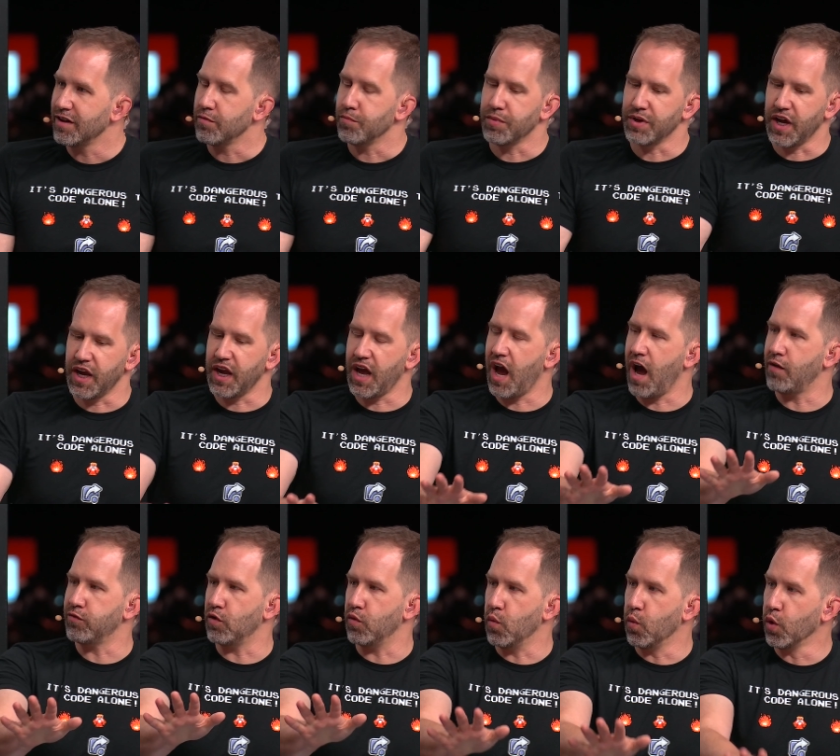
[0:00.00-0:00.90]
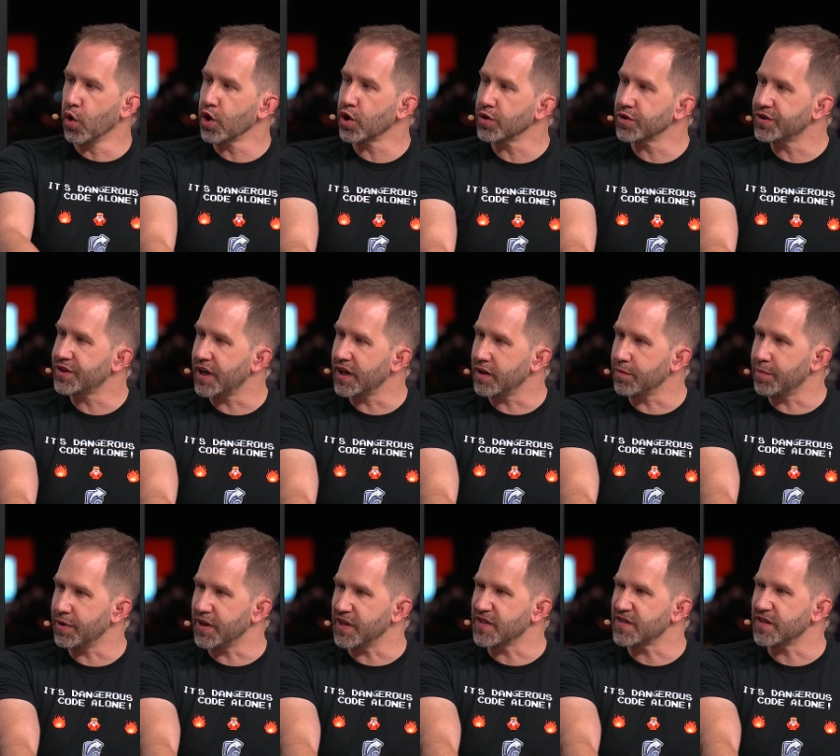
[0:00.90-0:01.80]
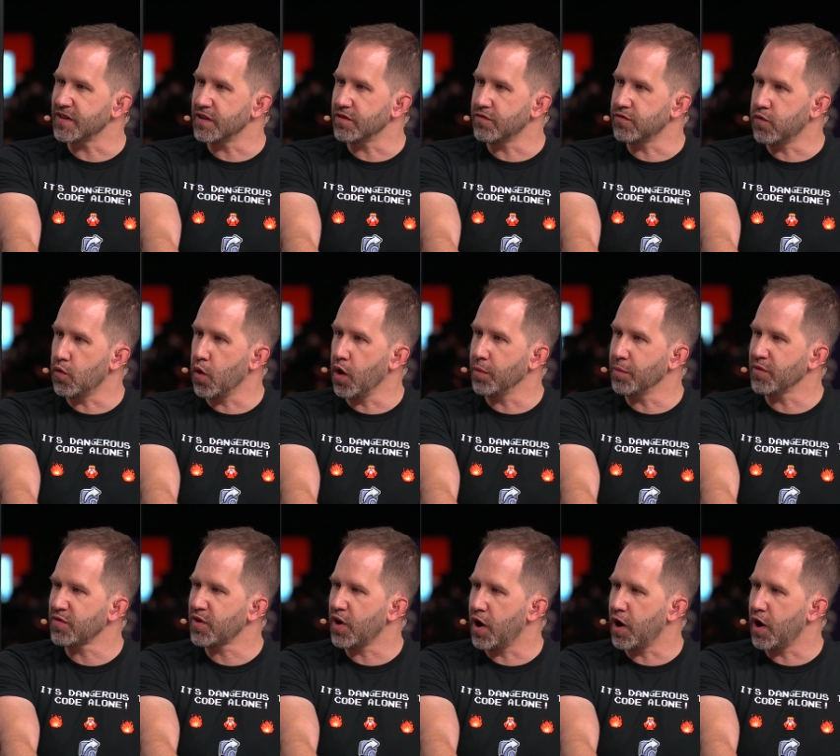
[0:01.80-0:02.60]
But I have a world database in the form of